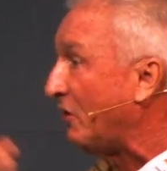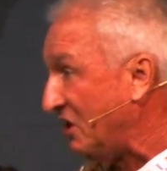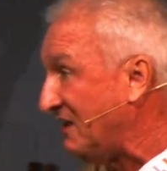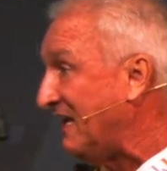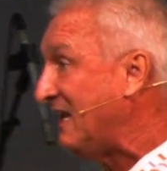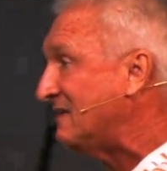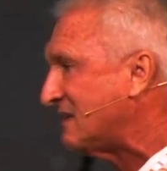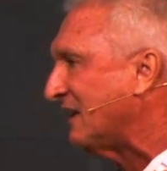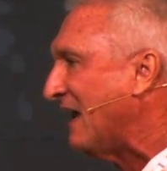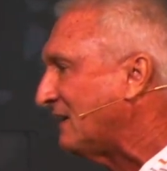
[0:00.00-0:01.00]
what do you need
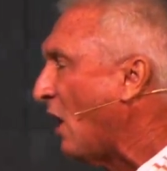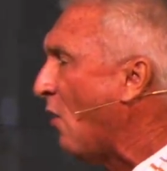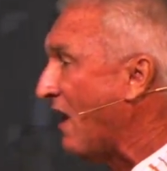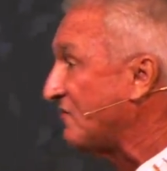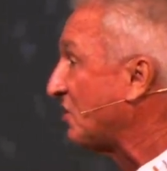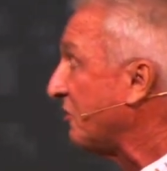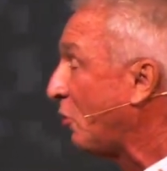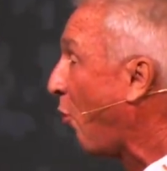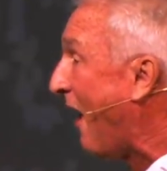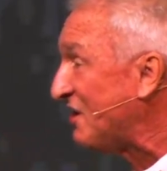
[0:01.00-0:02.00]
to let go of? So the
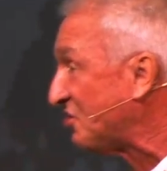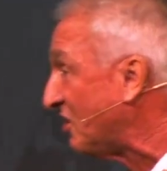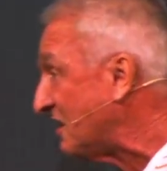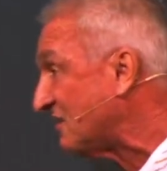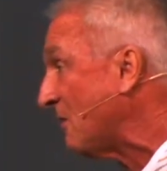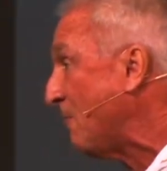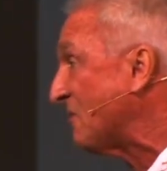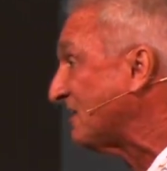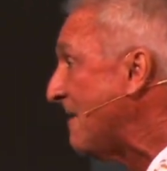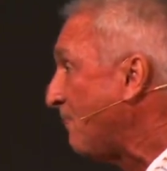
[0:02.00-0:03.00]
question is super
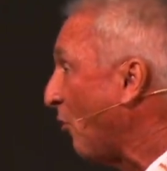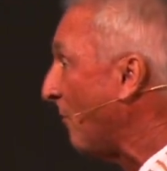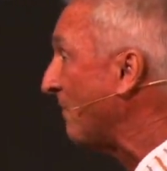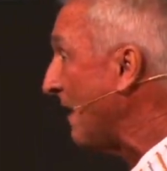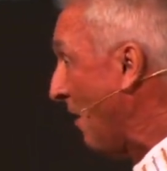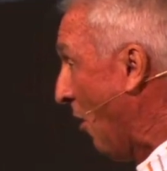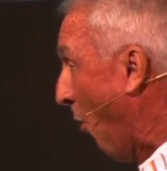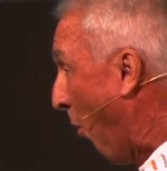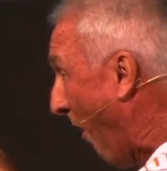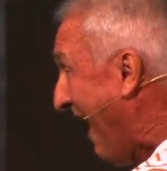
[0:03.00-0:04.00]
simple.
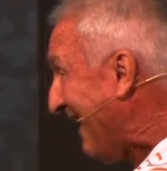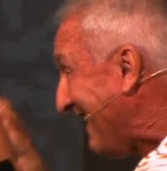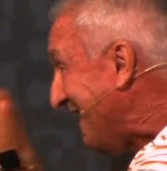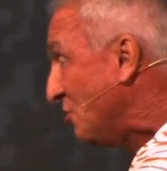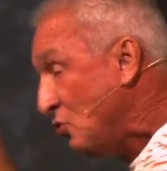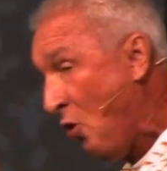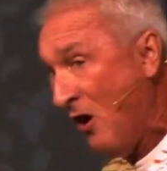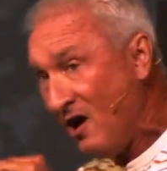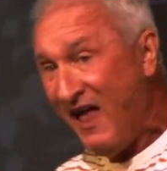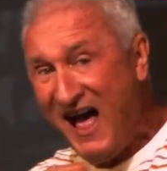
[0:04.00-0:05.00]
What in
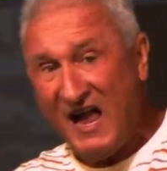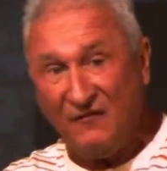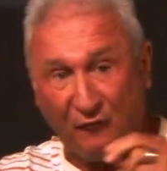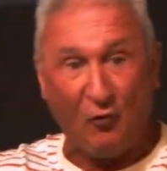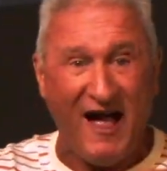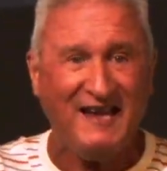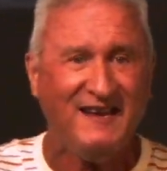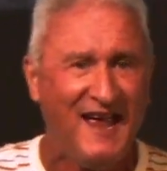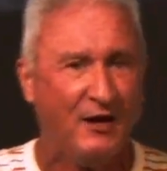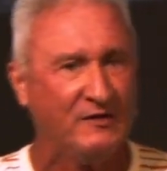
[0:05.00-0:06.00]
your life right
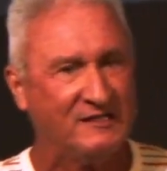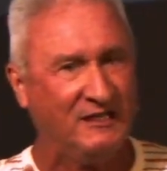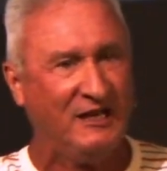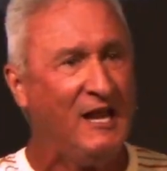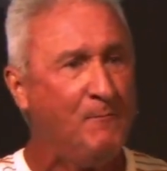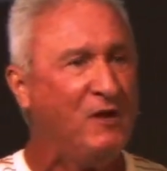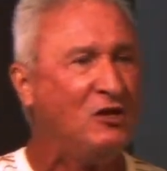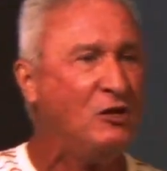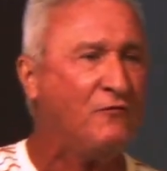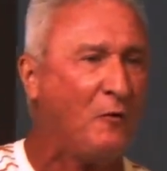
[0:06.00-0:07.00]
now is
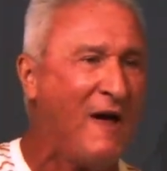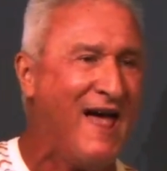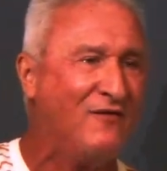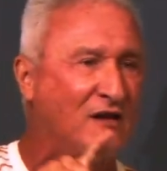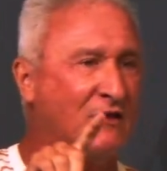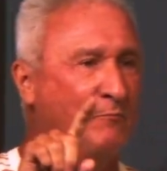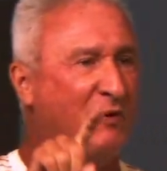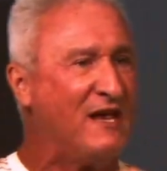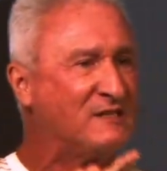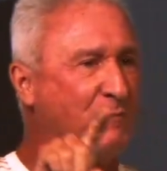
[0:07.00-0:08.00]
keeping you from having the
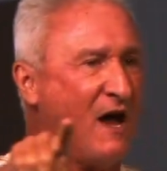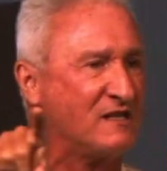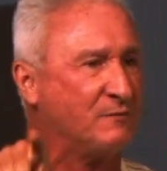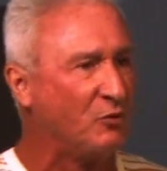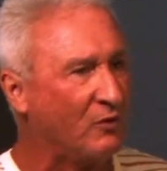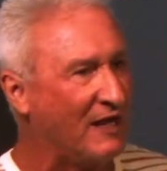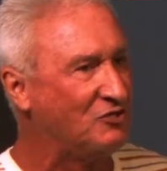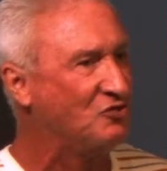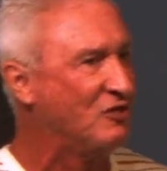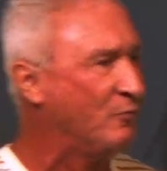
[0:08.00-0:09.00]
best possible
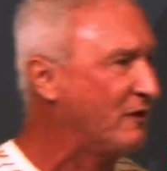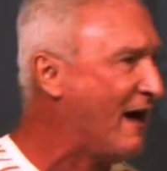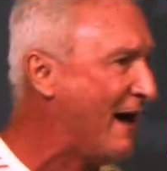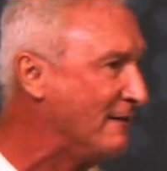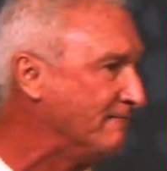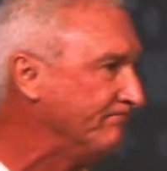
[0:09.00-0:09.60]
relationship with God?